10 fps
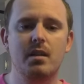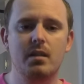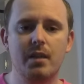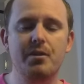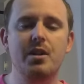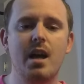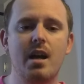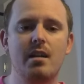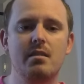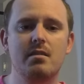love you
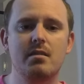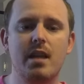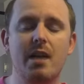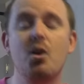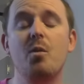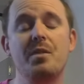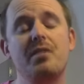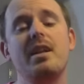guys and hope your